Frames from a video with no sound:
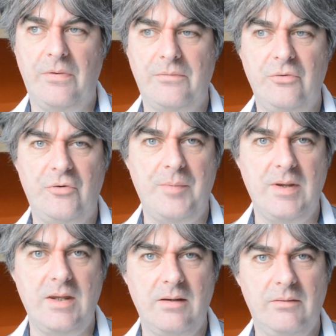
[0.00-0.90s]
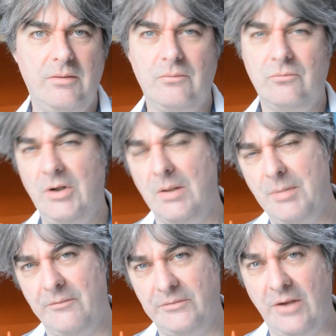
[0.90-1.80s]
through to being really a
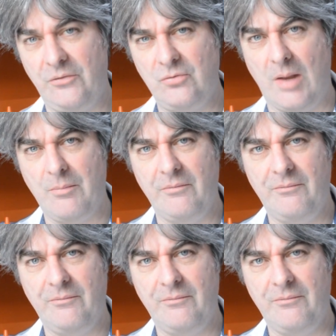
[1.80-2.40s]
bit of a death trap